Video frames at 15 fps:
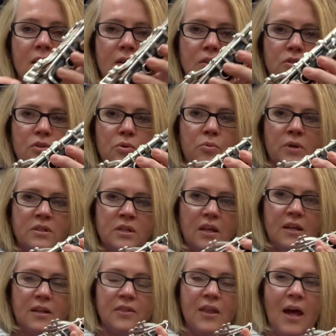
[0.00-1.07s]
So once I
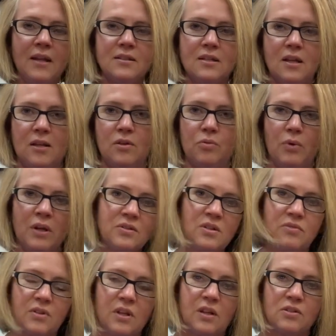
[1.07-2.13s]
get that done, the rest
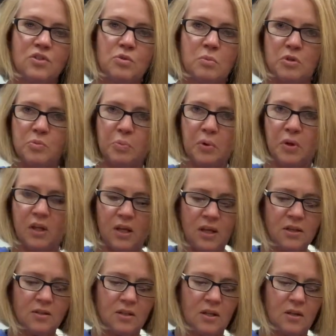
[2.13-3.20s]
of the instrument's pretty
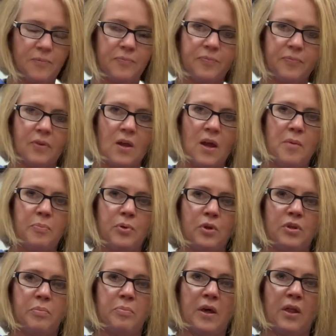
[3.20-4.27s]
easy. I put
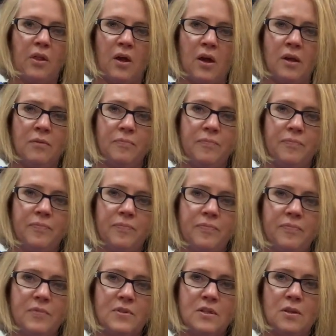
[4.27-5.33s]
the bell on.
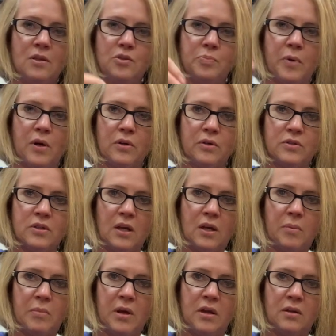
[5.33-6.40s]
See, this part looks like a
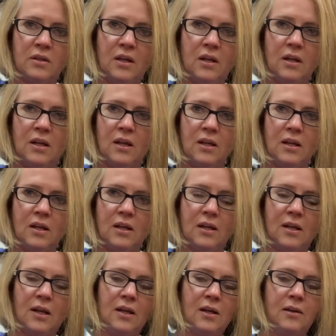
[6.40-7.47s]
bell. Ding, ding, ding,
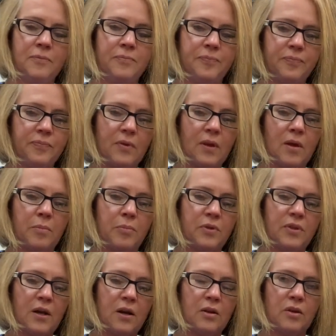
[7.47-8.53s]
ding. Put
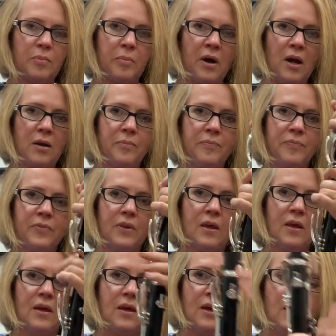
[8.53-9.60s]
that on the bottom.
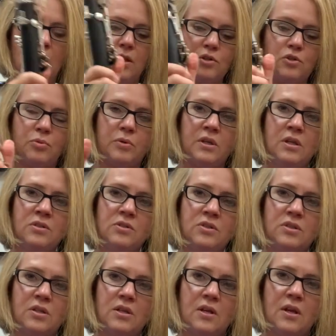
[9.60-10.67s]

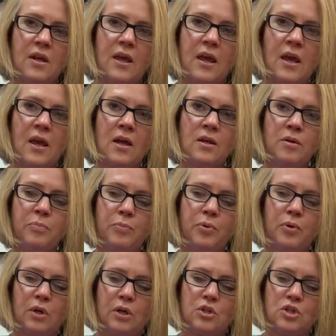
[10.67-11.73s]
Twist and
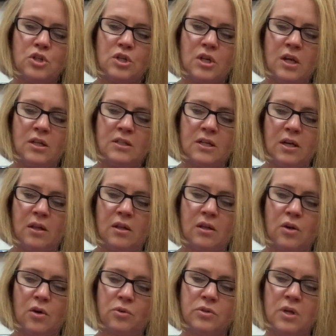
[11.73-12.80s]
push until it
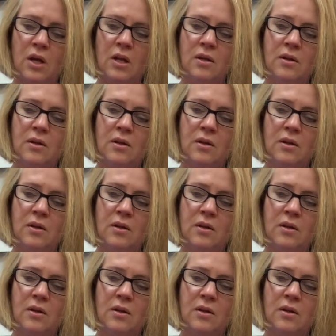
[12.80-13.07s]
goes on.